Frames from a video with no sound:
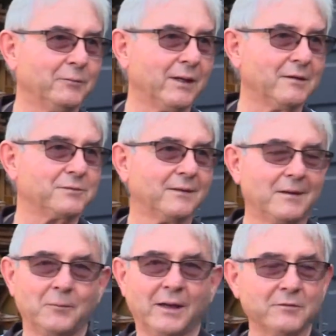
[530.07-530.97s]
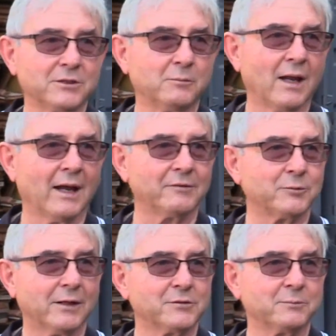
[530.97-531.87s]
We have some laughs,
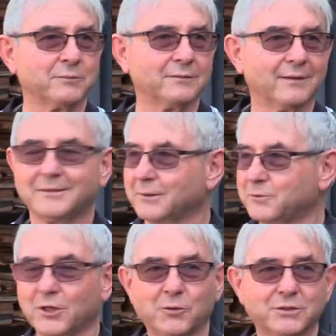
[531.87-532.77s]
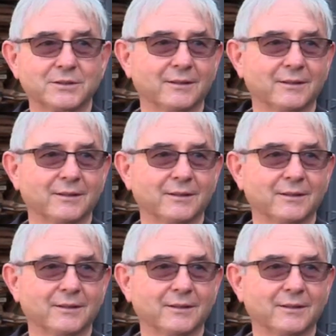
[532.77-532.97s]
we have some jokes.